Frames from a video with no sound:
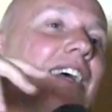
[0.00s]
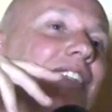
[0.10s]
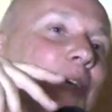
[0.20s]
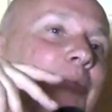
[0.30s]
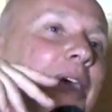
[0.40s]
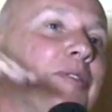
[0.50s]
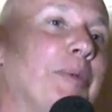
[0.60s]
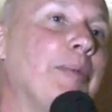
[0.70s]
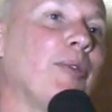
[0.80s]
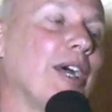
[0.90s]
sometimes
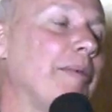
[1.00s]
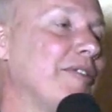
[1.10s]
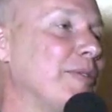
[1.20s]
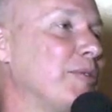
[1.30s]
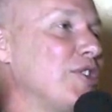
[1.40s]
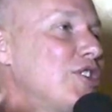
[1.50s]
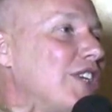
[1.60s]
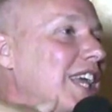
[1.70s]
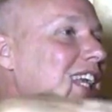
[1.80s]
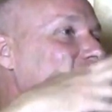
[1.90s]
people coming from
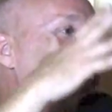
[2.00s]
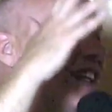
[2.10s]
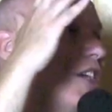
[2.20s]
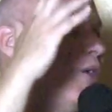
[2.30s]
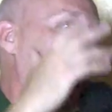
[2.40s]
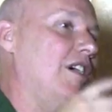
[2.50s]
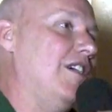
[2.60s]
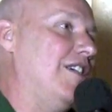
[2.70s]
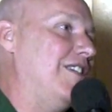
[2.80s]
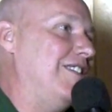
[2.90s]
Christianity can go,
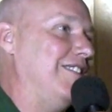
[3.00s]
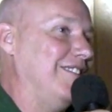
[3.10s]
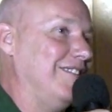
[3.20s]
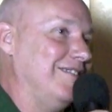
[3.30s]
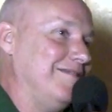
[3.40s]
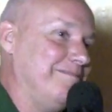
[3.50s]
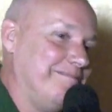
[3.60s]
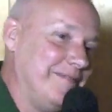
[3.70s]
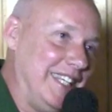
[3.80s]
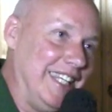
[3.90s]
oh,
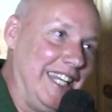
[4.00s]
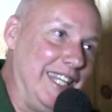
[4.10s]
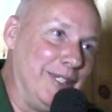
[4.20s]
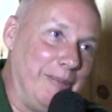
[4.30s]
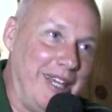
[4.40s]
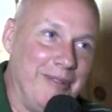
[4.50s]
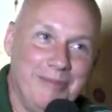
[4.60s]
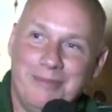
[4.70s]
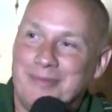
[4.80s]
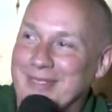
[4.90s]
he needs me.
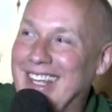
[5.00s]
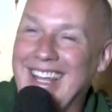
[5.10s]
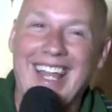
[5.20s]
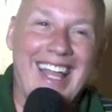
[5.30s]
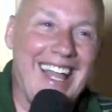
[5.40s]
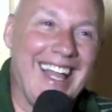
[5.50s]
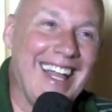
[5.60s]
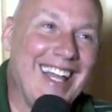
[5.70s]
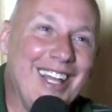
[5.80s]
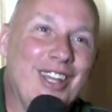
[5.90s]
You
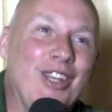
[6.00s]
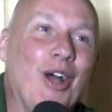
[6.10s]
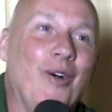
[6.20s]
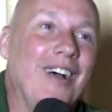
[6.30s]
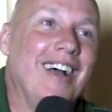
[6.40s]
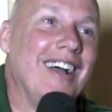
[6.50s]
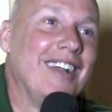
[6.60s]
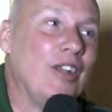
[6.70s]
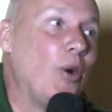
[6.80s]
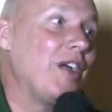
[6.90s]
know,
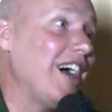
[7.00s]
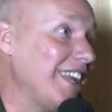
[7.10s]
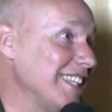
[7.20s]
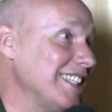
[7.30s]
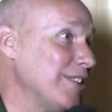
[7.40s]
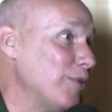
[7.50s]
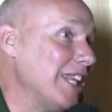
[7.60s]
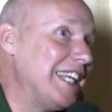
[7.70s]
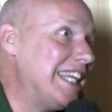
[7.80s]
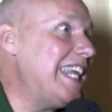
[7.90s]
no, God isn't
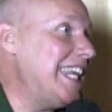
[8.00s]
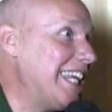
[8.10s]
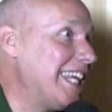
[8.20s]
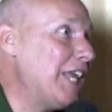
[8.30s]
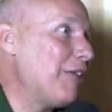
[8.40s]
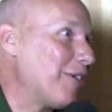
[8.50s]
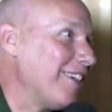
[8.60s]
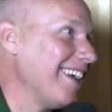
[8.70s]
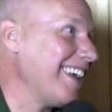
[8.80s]
really needy either.